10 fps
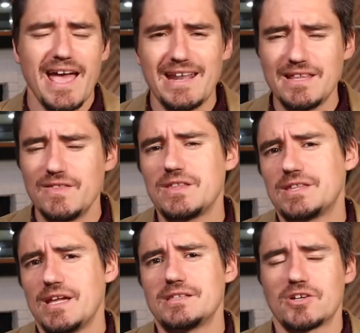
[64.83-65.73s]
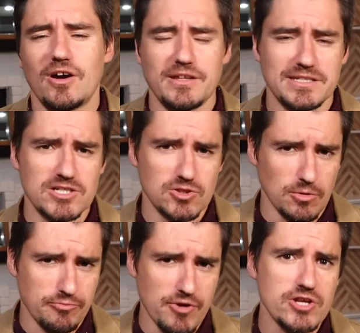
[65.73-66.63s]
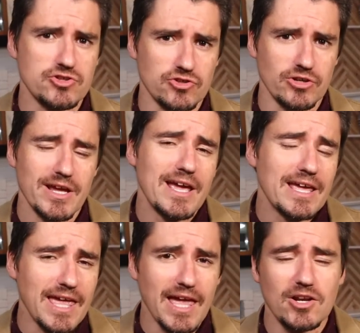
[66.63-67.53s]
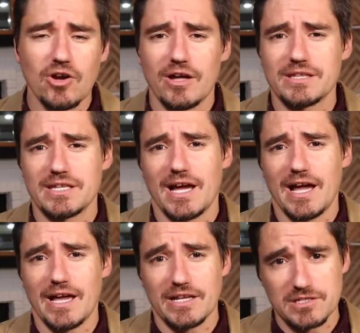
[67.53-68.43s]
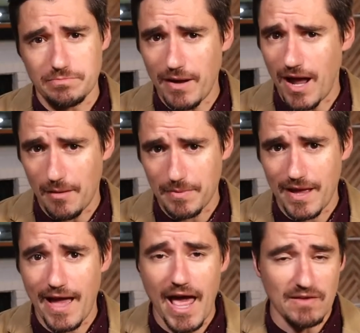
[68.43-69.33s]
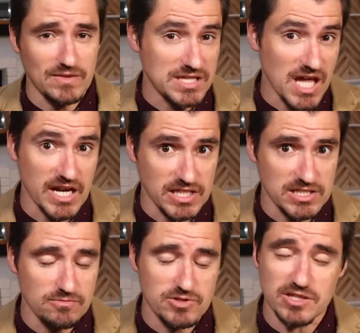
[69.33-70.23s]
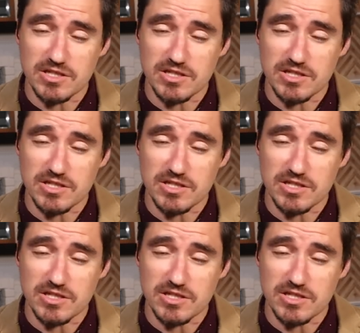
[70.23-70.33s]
Any of these things that cause additional pressure can cause the eye to pop out of its socket, which